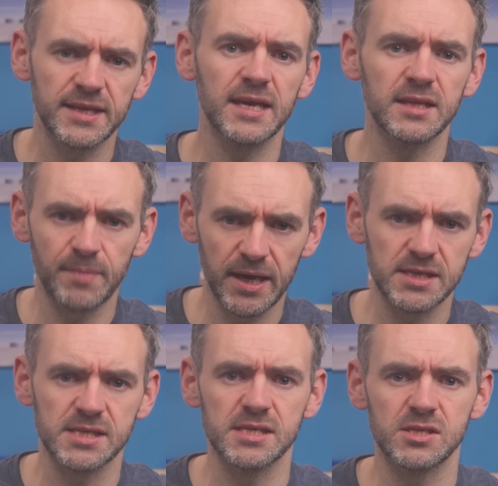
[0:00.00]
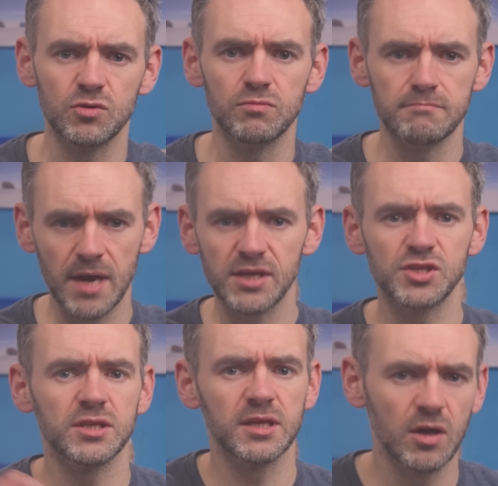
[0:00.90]
a daily basis to
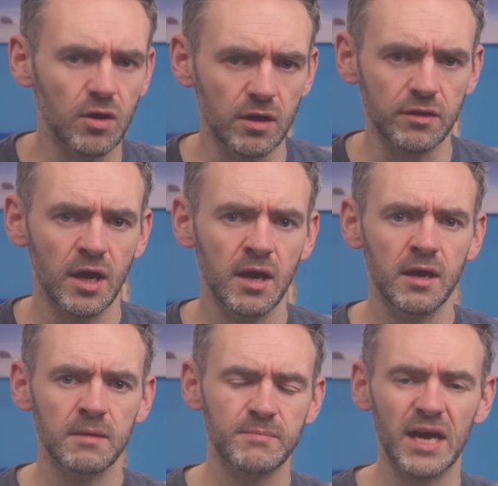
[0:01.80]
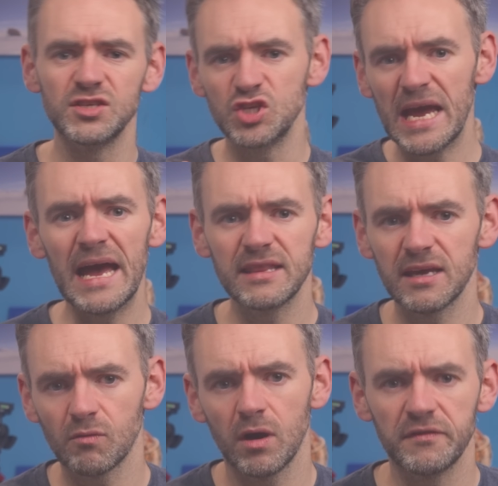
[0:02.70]
measure the Earth. And yet
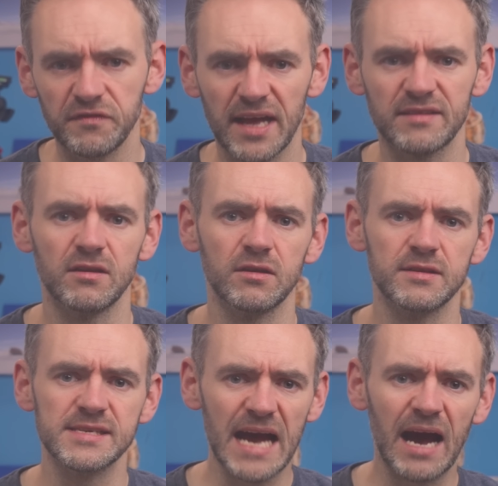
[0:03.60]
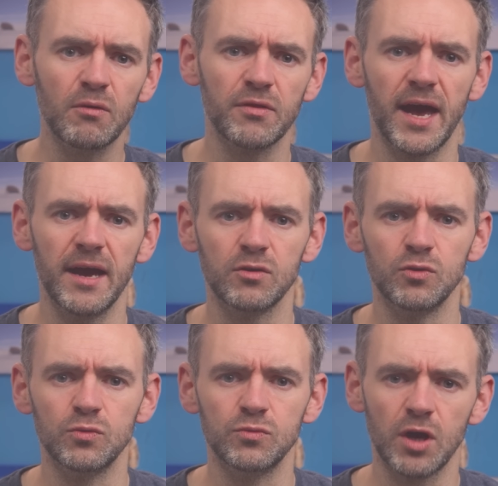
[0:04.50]
there are flat earthers out there
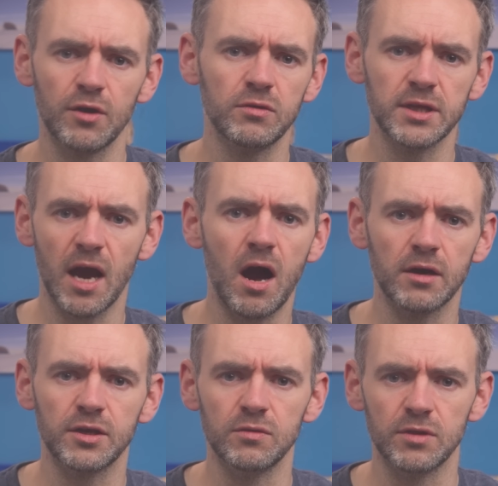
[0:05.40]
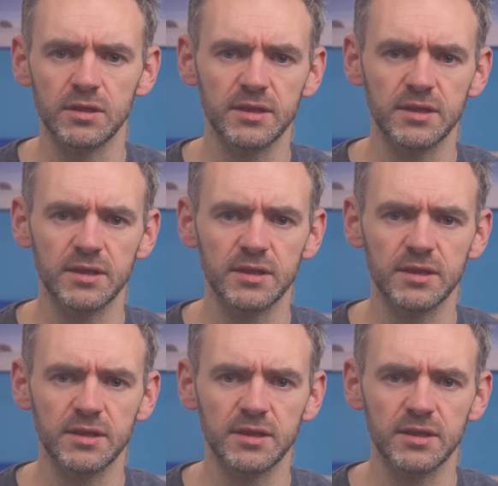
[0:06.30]
who not only argue that